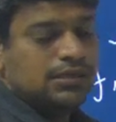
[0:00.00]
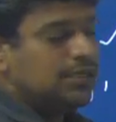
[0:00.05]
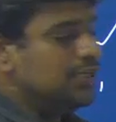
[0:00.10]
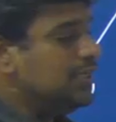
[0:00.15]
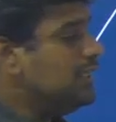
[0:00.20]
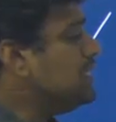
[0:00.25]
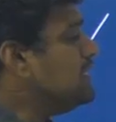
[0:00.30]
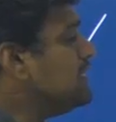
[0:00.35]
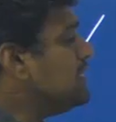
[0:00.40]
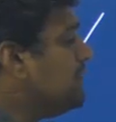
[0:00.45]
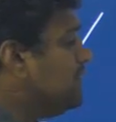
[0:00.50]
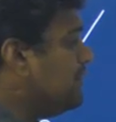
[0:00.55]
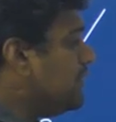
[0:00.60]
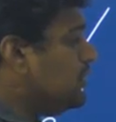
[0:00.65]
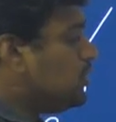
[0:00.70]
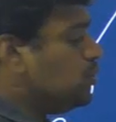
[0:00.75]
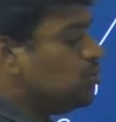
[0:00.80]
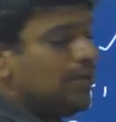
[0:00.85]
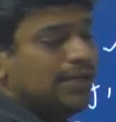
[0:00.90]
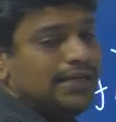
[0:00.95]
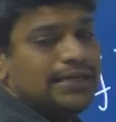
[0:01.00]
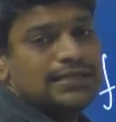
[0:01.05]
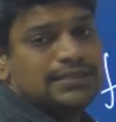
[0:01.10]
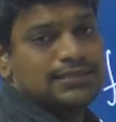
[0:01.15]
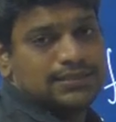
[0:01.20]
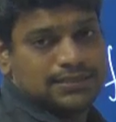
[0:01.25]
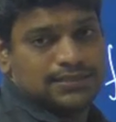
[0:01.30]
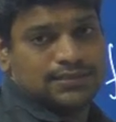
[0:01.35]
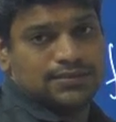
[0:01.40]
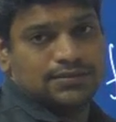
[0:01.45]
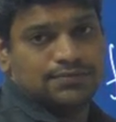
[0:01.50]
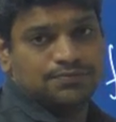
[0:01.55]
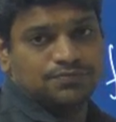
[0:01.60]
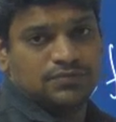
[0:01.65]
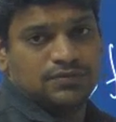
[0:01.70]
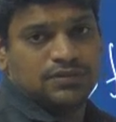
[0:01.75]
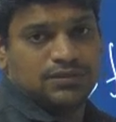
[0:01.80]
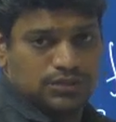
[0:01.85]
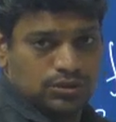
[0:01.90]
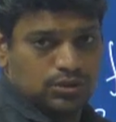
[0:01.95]
In case of a two-area system,
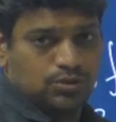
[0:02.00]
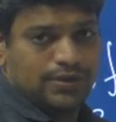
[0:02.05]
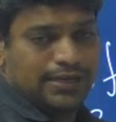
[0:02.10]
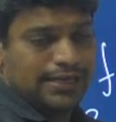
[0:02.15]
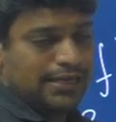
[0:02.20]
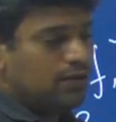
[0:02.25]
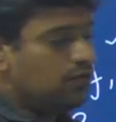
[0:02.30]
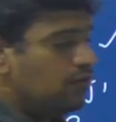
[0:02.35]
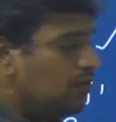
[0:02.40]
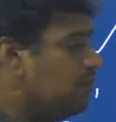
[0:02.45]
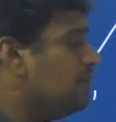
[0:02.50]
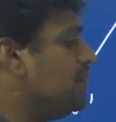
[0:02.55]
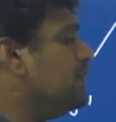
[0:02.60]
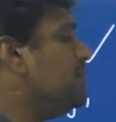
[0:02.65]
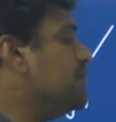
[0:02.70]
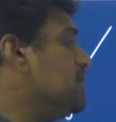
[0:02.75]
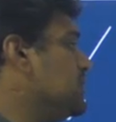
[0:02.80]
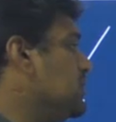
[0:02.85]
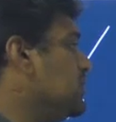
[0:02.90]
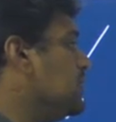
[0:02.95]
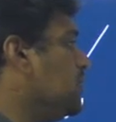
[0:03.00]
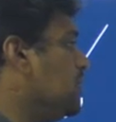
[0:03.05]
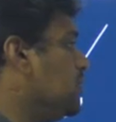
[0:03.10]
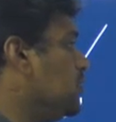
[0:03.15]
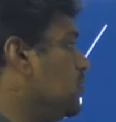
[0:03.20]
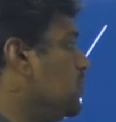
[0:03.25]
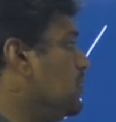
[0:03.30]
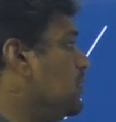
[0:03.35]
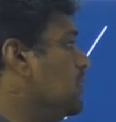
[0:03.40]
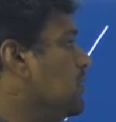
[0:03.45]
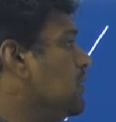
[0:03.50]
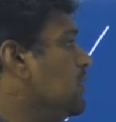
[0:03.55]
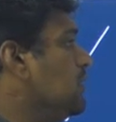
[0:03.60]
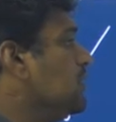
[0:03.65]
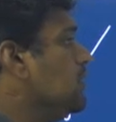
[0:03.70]
two-area low frequency control,